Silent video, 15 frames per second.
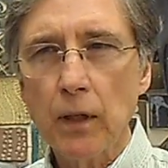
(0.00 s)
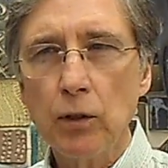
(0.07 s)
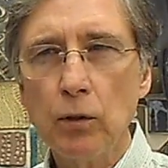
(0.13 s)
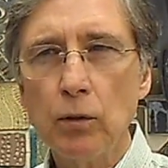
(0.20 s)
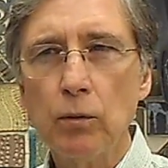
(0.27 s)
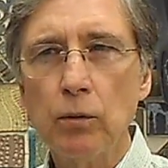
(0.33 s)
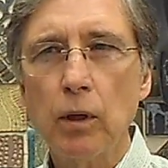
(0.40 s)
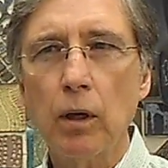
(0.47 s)

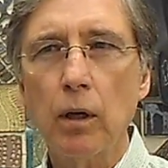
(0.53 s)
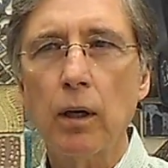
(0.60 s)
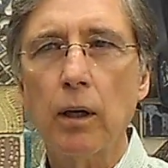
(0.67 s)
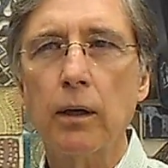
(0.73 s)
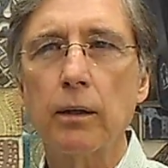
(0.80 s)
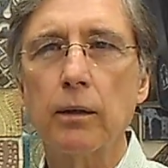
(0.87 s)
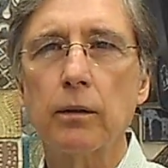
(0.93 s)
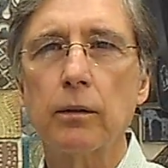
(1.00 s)
you
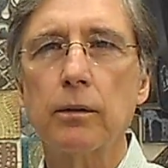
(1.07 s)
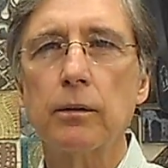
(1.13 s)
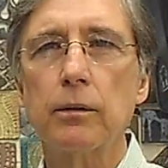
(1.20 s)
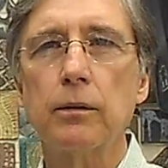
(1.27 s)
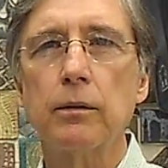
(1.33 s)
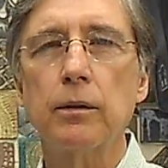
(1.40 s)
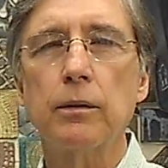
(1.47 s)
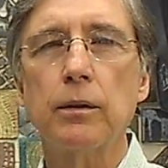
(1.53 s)
are
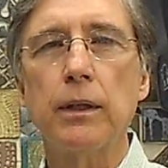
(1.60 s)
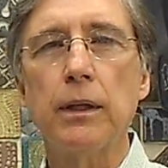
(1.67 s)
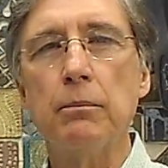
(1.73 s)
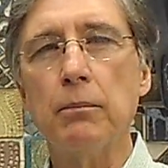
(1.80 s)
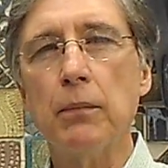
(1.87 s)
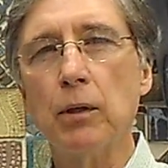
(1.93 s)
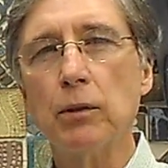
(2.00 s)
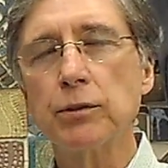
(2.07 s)

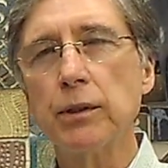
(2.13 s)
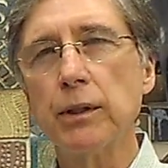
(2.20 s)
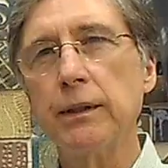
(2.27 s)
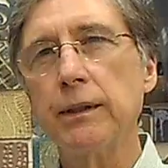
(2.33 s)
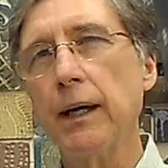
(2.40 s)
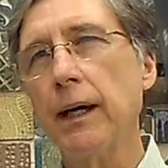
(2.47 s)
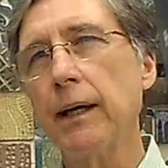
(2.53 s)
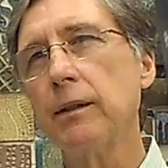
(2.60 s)
emotionally
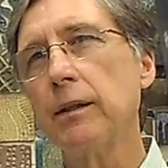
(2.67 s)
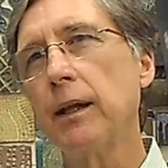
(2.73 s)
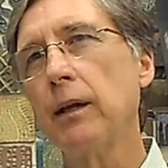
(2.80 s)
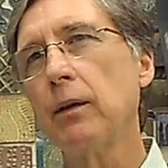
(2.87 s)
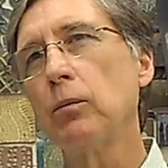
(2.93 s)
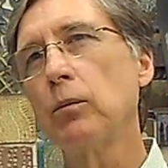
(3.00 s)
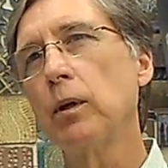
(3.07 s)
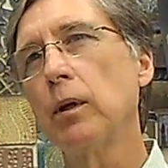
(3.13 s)
tied to
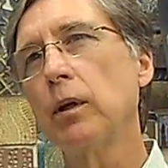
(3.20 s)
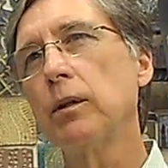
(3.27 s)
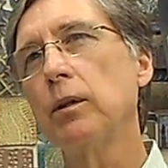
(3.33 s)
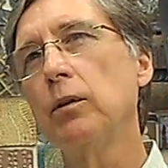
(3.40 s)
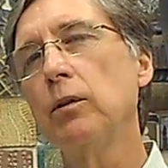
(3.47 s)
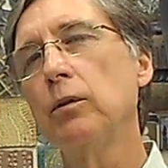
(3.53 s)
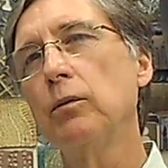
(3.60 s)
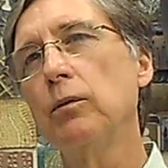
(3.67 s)
that work,
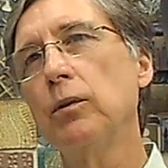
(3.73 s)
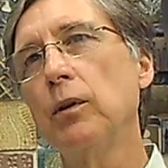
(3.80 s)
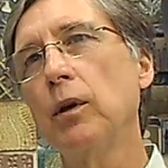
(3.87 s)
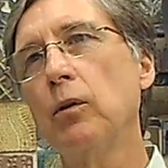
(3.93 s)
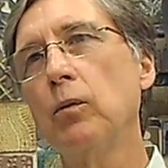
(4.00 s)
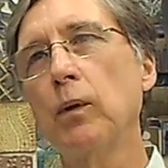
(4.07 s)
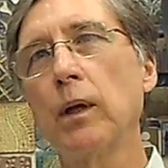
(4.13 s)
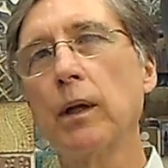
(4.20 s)
you
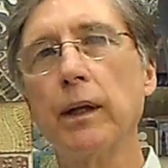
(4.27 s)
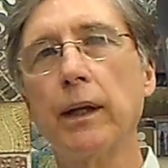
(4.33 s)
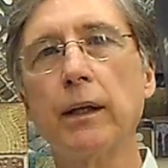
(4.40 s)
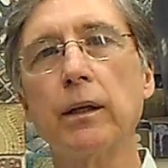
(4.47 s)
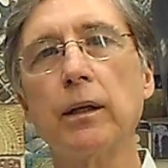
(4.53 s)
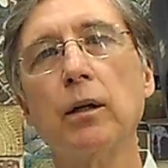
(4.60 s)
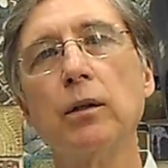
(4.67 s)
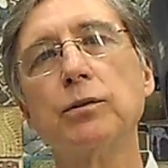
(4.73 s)
don't want to let
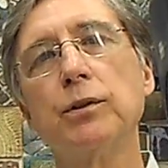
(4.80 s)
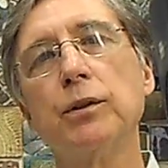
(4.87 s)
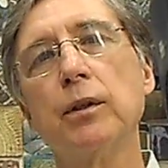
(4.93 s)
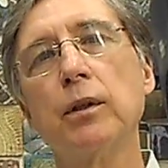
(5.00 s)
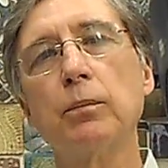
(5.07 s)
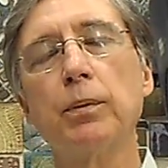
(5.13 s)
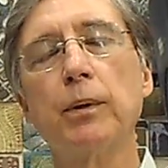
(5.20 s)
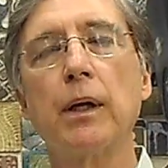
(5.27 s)
it go, so you're
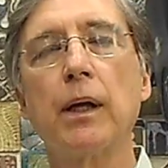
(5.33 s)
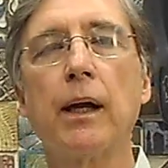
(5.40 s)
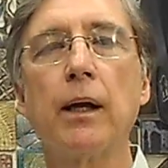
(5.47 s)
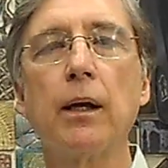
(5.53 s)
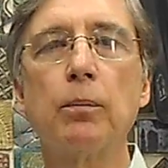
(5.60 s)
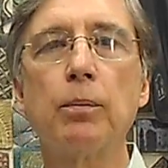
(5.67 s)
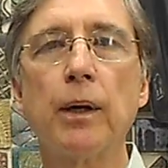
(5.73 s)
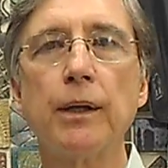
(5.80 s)
going to put a
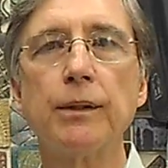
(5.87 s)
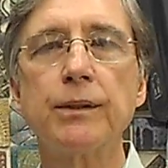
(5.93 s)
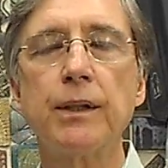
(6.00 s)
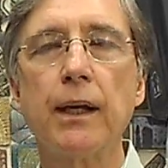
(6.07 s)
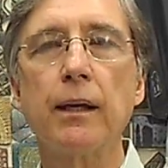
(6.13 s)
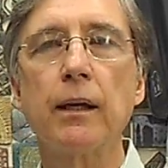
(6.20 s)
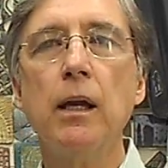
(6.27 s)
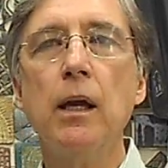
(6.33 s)
higher price
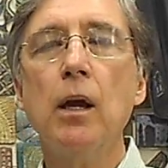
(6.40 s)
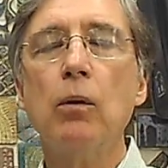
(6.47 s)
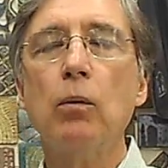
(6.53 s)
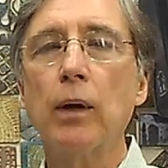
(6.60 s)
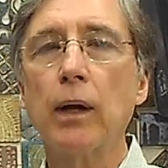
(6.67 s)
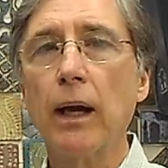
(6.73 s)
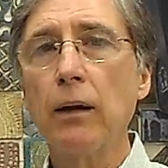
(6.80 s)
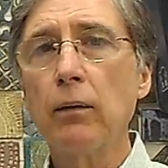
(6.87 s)
tag.
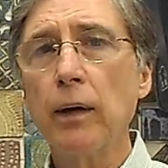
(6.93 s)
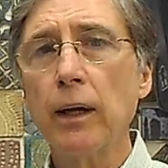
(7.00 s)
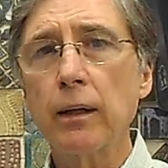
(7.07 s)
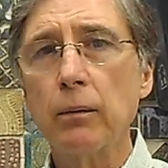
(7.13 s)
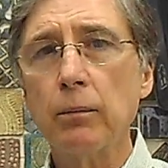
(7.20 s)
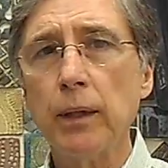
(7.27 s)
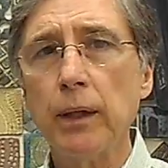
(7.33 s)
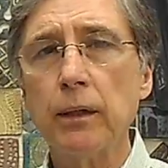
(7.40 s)
What I
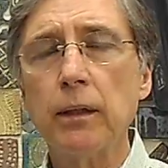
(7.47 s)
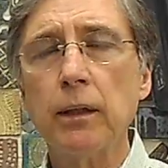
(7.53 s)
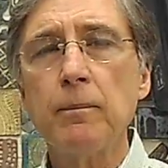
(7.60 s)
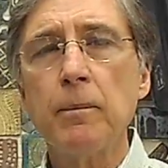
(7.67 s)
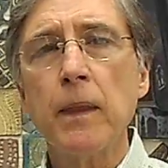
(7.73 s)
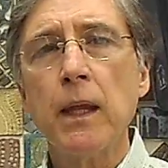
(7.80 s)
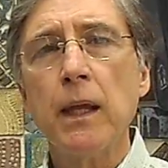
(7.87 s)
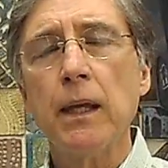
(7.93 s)
recommend
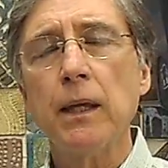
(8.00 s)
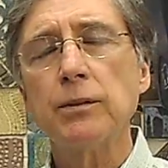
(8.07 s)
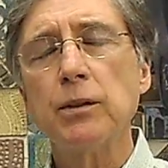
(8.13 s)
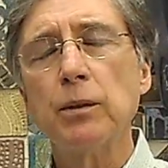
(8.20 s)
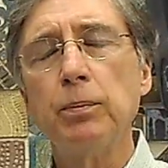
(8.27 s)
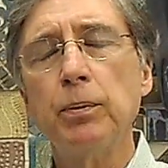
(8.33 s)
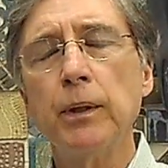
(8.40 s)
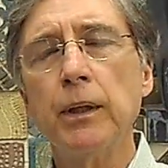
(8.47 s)
is to
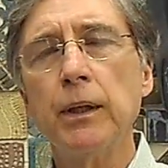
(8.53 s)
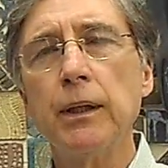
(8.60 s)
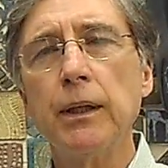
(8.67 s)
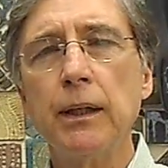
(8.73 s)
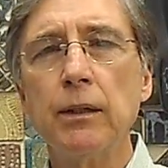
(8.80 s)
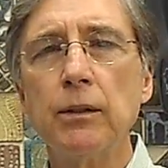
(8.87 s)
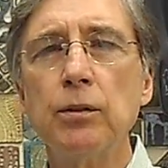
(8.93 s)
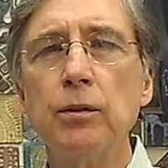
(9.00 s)
put it
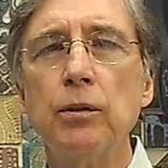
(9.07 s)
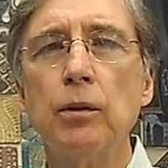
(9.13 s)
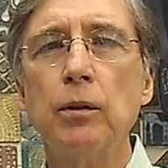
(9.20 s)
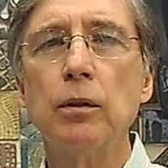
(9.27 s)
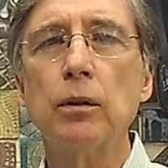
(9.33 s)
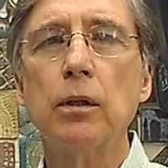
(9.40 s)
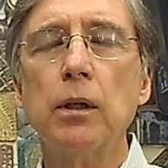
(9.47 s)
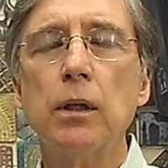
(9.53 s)
into
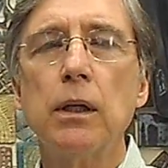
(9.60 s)
your